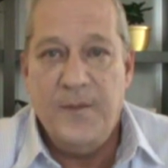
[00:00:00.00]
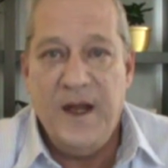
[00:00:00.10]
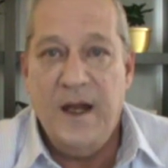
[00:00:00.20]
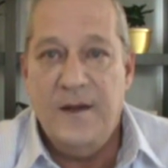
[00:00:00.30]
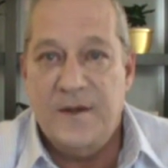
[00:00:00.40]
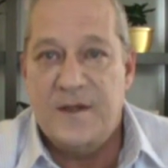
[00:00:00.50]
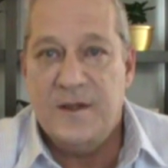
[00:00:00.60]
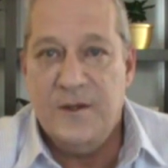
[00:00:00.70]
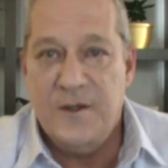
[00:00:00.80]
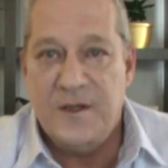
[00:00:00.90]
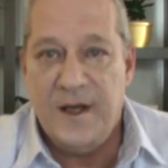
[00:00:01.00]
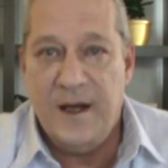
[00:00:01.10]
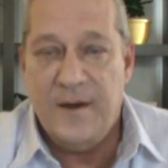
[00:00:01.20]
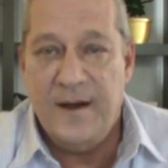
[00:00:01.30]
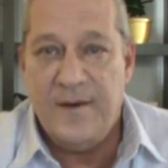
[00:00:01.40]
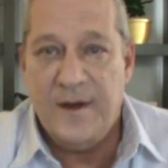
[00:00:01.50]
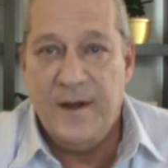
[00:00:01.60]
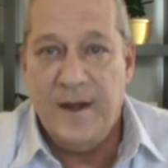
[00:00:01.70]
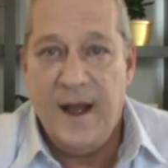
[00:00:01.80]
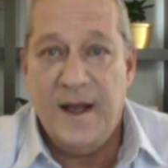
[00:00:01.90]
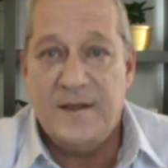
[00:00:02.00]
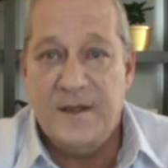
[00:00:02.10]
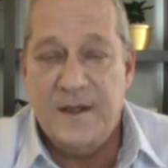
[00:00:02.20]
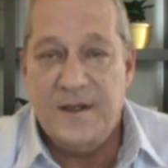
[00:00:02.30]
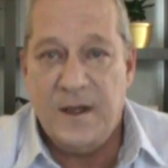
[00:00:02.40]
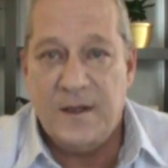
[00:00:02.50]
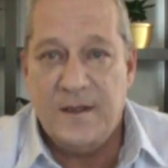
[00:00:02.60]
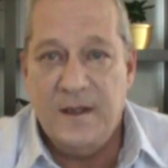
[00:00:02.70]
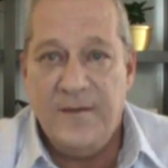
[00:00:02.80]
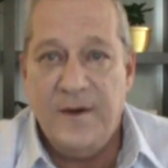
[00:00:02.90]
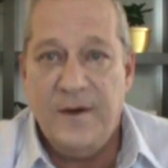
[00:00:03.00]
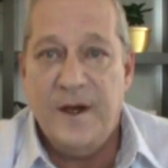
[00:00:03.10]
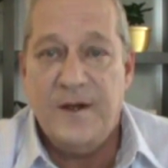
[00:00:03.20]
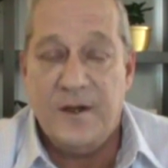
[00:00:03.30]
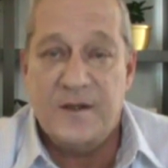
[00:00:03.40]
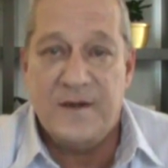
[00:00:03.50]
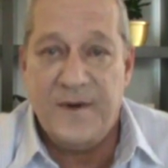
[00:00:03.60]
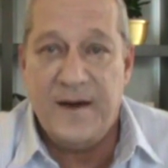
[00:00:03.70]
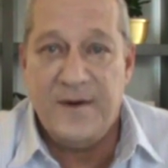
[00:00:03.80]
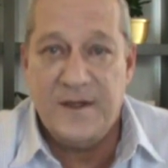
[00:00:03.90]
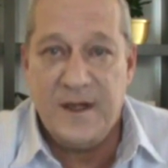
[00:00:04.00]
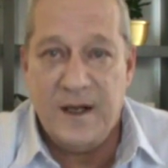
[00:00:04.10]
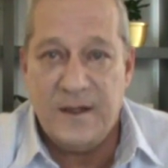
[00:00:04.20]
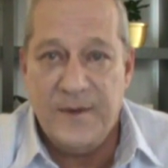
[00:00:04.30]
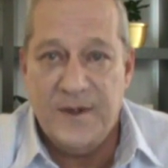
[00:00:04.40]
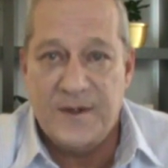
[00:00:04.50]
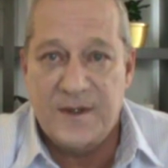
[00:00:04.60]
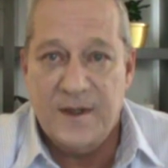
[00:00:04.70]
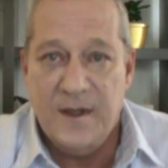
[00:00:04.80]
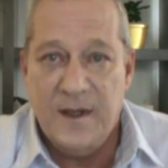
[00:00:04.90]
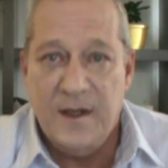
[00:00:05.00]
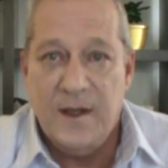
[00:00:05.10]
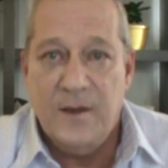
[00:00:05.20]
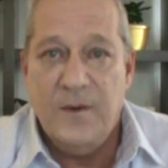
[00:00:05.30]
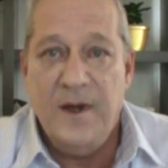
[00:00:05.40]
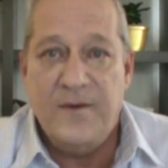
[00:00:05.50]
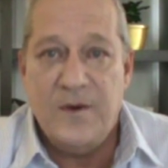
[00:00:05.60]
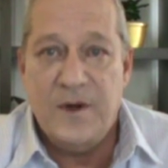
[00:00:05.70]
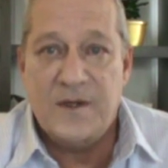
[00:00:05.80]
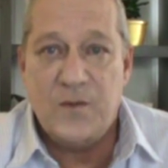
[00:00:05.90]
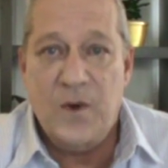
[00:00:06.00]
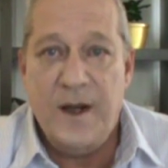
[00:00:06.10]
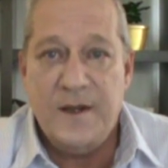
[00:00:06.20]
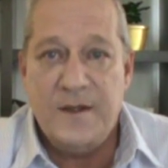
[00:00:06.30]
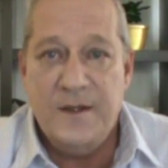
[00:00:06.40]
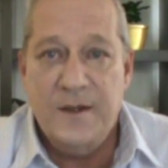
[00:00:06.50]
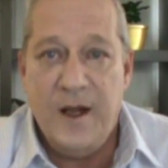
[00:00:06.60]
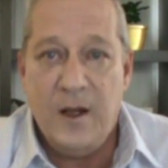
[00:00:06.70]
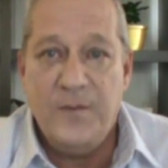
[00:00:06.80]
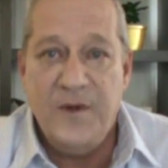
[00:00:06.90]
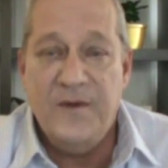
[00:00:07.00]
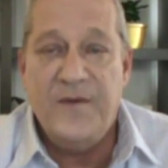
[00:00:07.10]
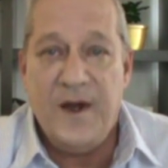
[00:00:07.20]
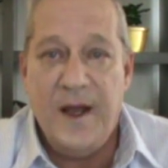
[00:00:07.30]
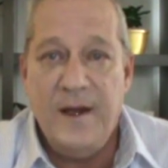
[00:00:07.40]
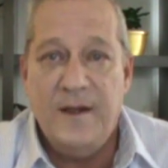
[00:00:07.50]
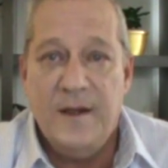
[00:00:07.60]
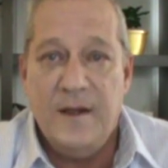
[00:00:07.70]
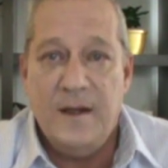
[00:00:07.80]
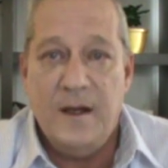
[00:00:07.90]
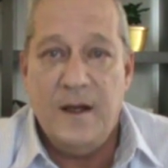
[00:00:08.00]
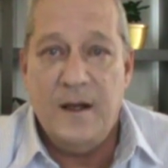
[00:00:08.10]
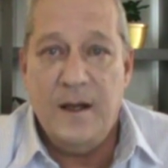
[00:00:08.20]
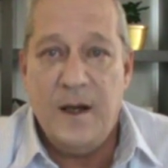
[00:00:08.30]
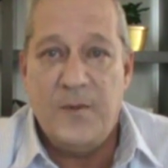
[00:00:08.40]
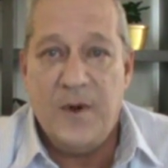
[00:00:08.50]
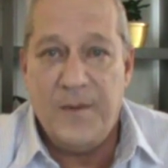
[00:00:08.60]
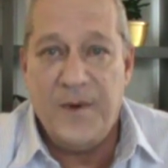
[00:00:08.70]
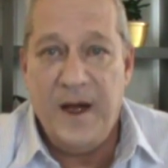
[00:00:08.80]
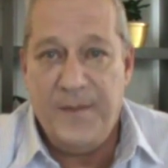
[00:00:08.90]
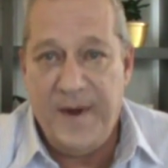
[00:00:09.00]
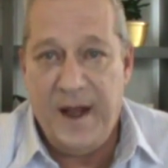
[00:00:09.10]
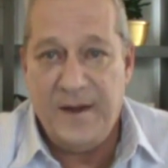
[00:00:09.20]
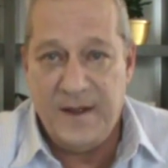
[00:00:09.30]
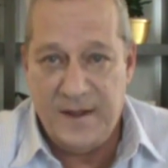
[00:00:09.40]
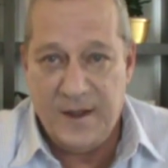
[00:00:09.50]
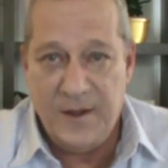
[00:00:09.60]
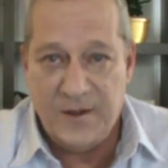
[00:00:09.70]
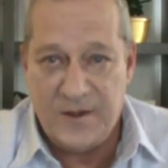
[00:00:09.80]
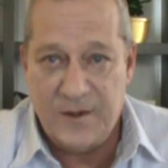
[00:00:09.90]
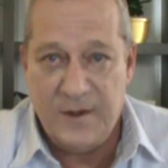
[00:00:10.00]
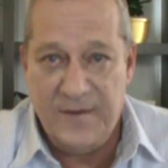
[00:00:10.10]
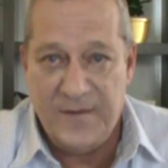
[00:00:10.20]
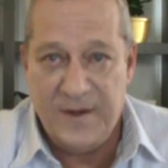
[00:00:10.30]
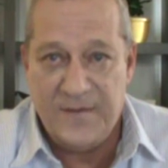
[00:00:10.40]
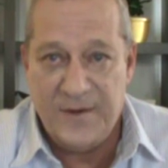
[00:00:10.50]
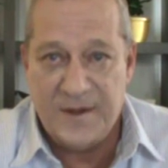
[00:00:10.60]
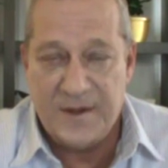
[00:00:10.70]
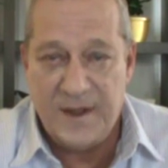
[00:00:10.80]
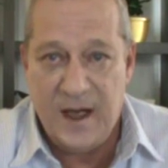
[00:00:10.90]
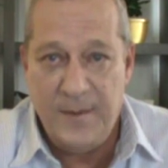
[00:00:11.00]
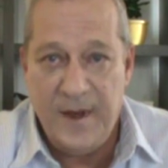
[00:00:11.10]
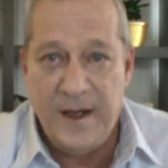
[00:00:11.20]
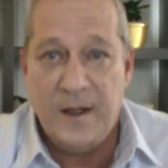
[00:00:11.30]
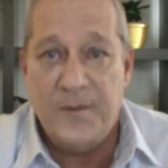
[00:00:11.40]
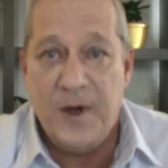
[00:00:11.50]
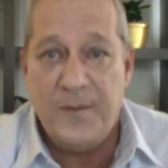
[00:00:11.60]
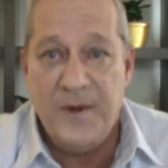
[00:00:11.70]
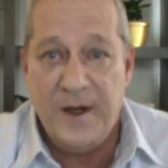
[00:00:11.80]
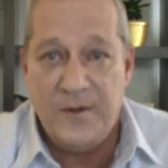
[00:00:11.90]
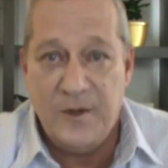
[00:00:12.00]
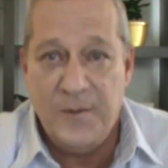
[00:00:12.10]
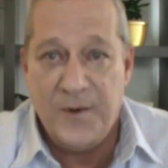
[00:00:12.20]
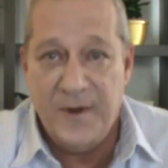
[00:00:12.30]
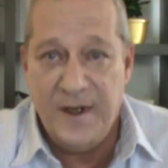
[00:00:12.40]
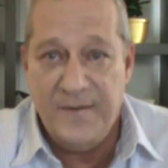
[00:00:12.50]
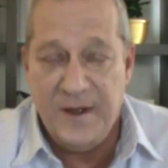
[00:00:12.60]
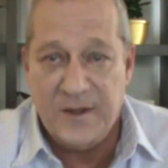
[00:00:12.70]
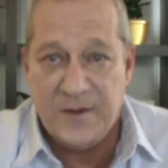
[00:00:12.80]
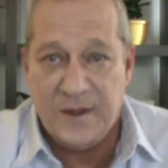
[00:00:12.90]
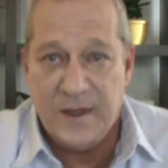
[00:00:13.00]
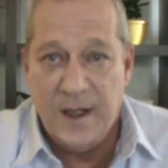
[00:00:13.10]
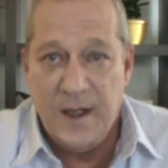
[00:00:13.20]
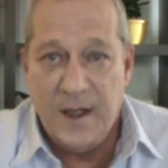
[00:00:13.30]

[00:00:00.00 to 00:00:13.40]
being in the solution, however, as an adult. If you're an adult survivor of child abuse, we of course want to help you find an appropriate path to tell your story for the first time, and an appropriate group or individual